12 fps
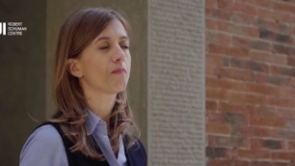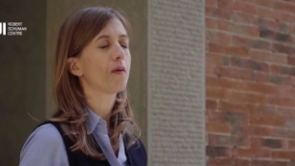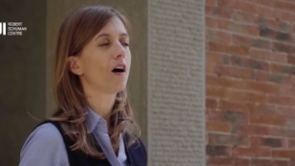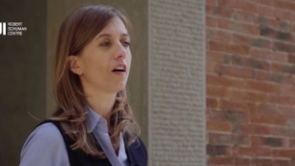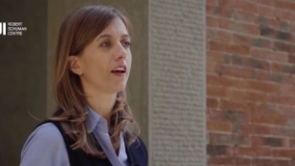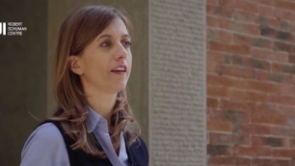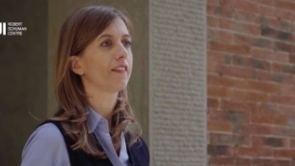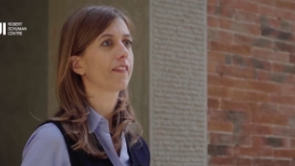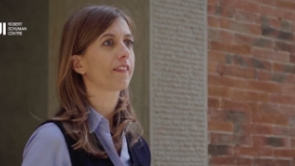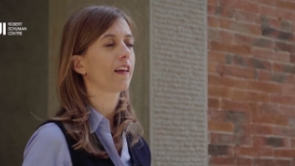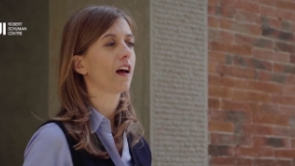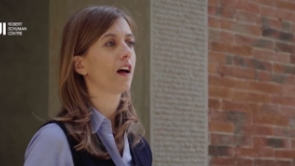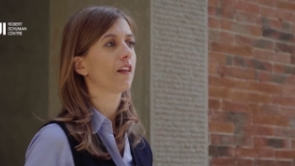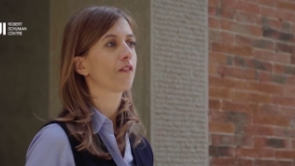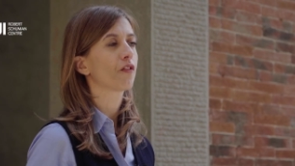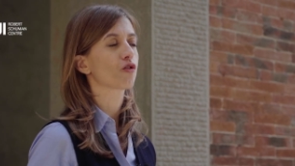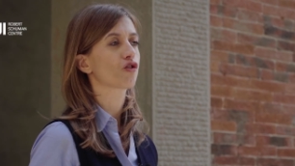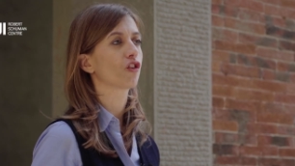opponents, uh,
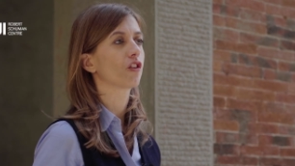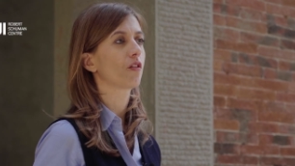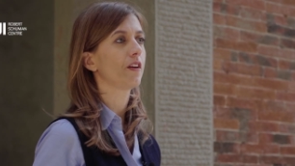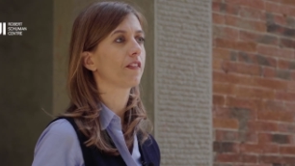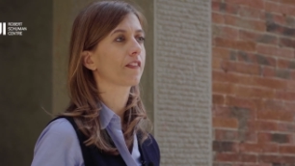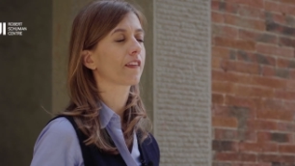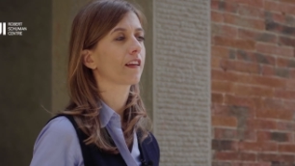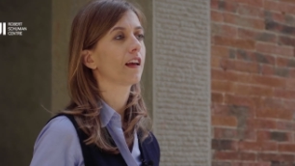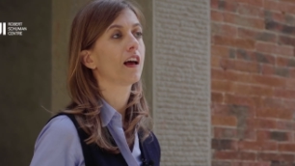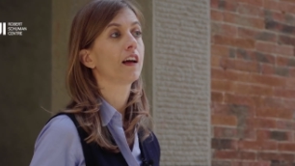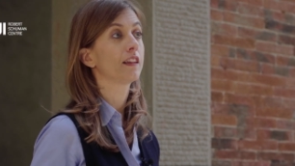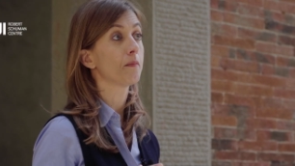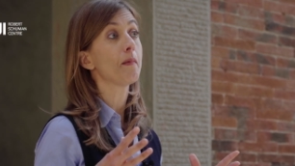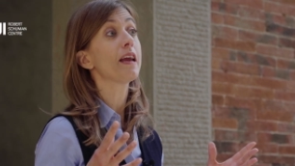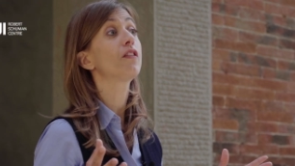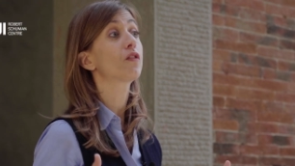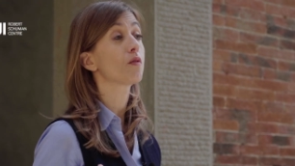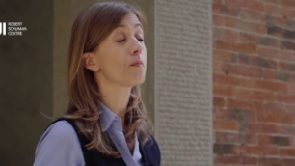for sure there is uh, the
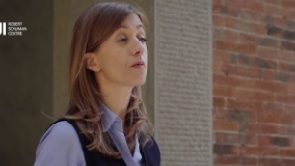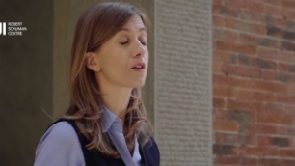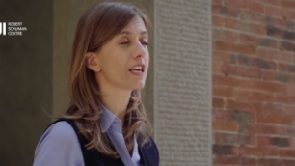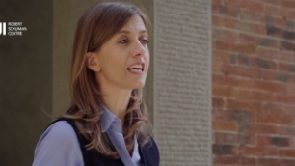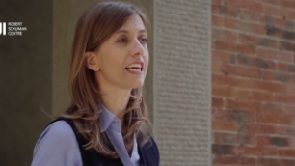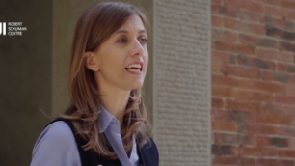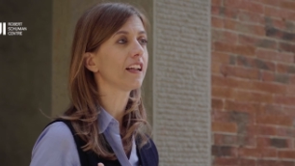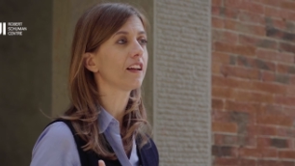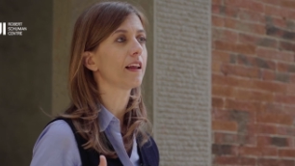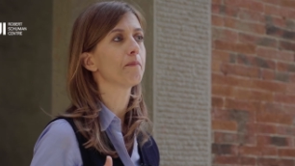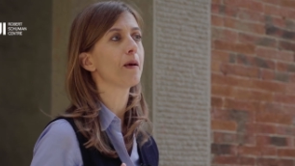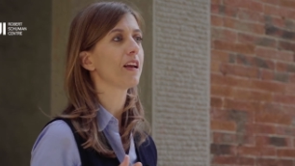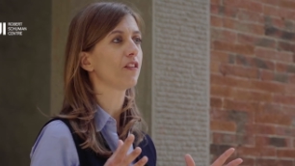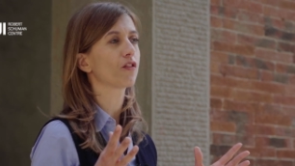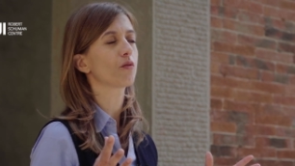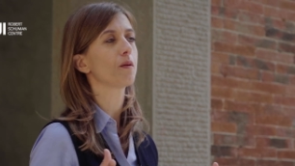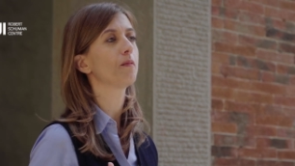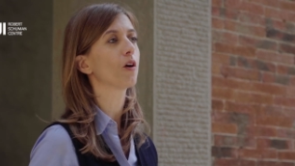mainstream thinking, the
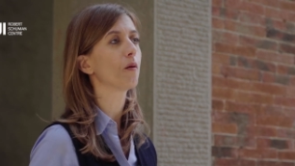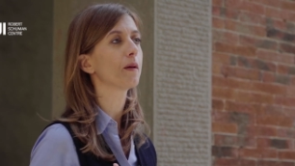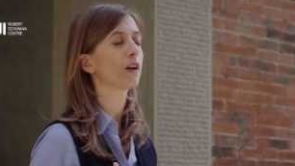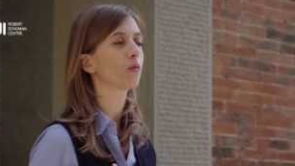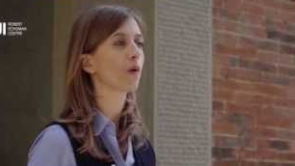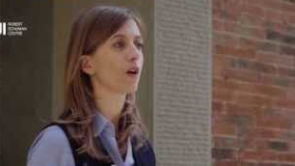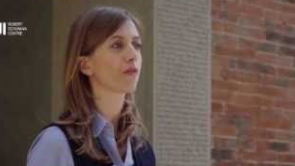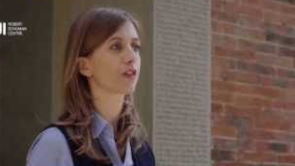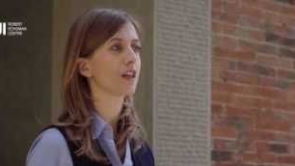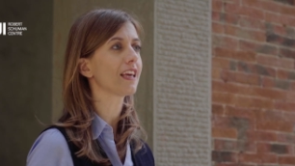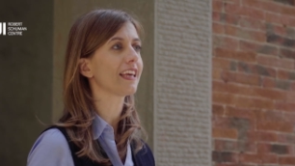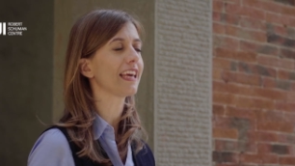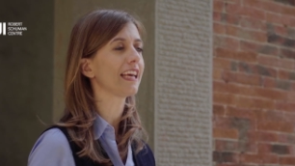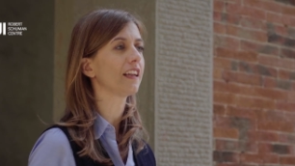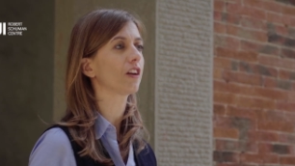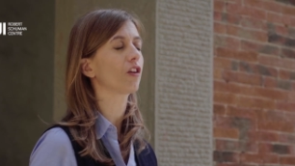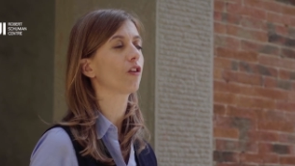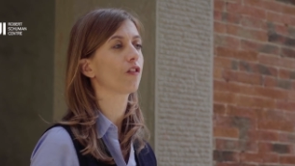mainstream dominant way of thinking
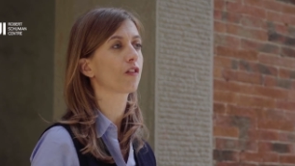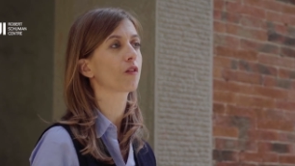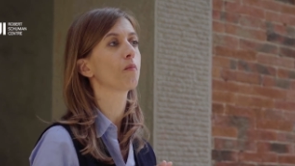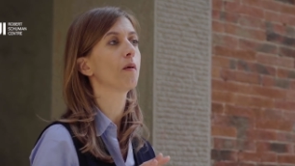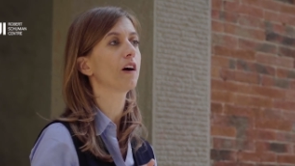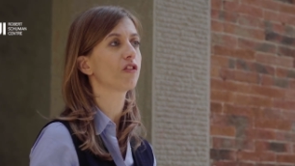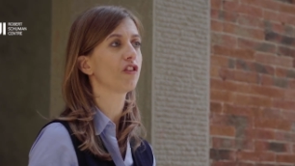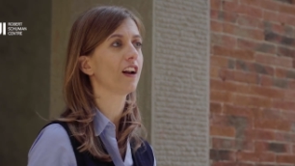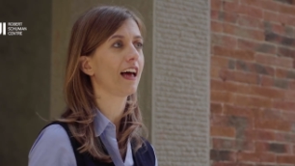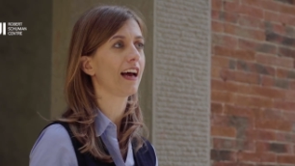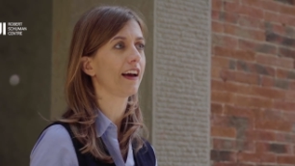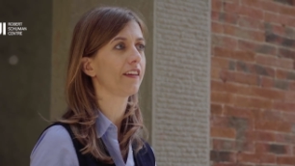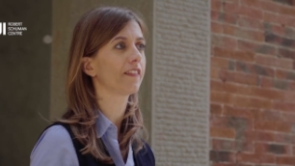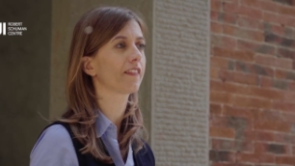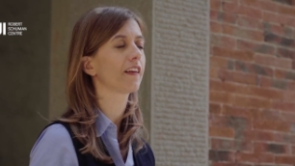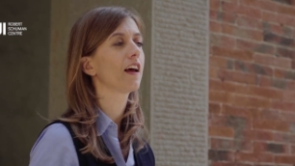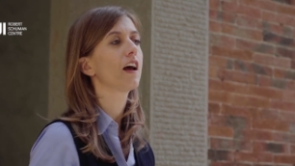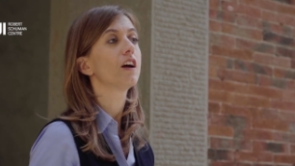that tends to marginalize
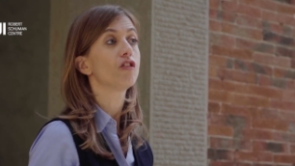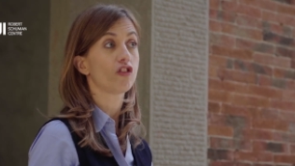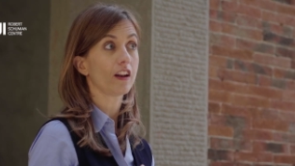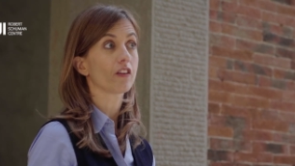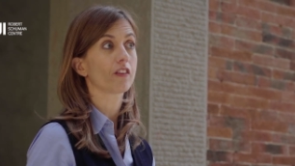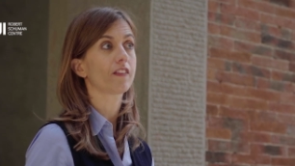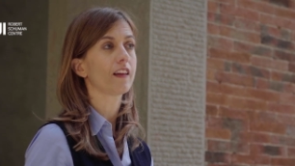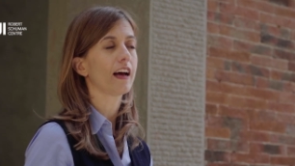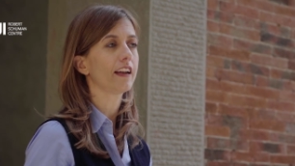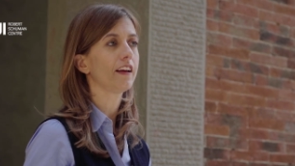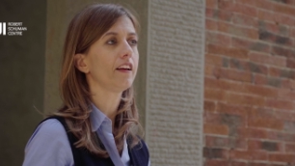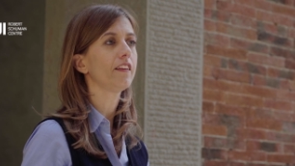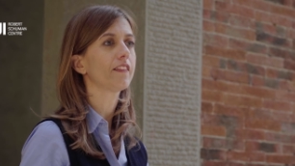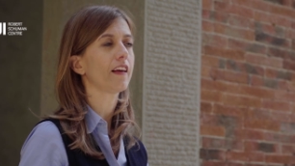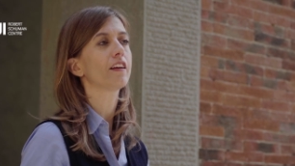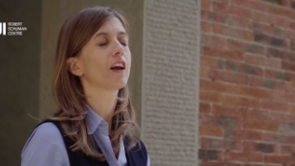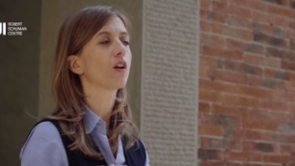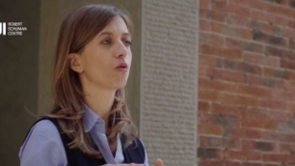gender studies
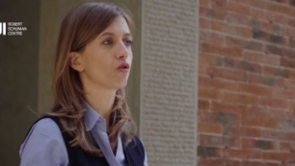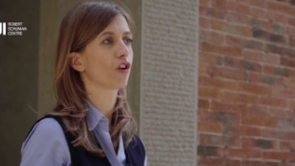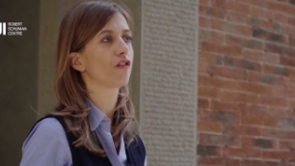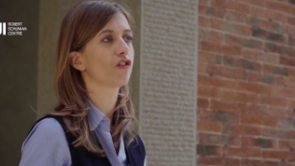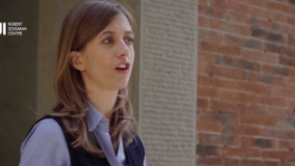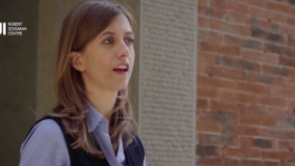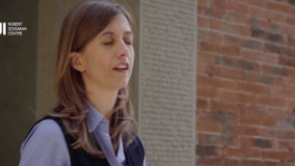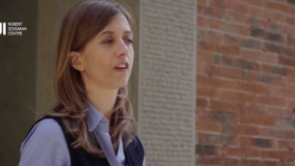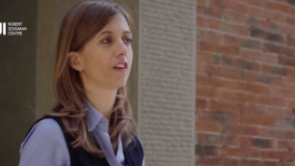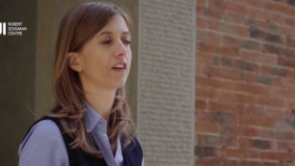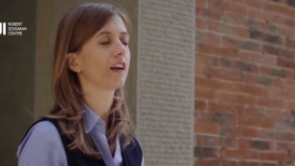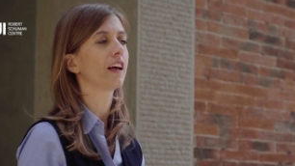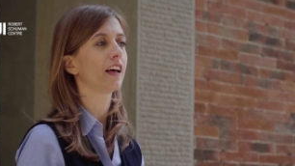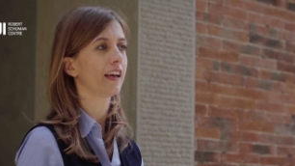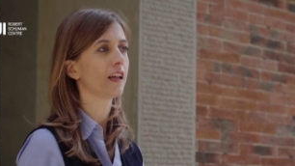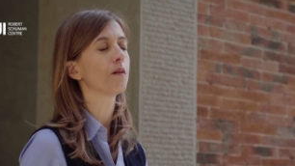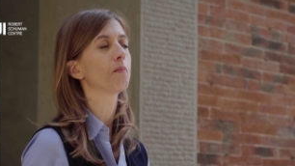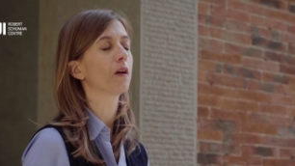and inclusion of gender uh,
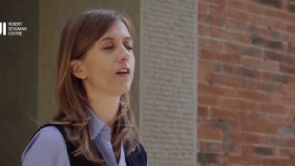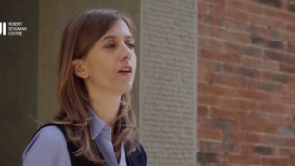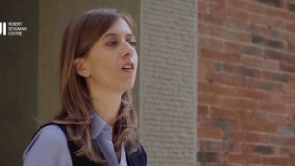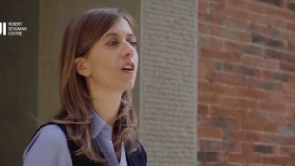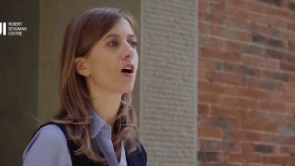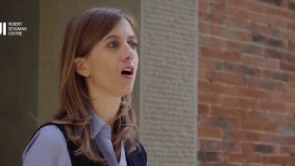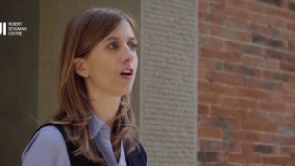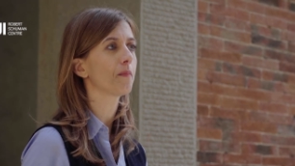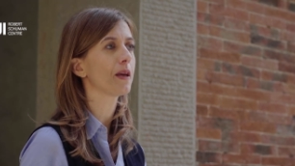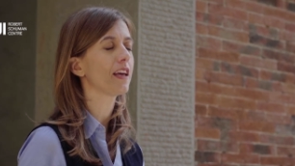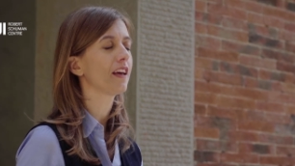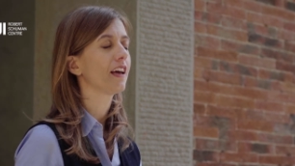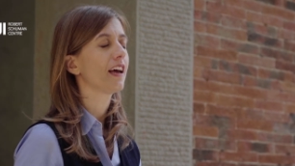in political economy.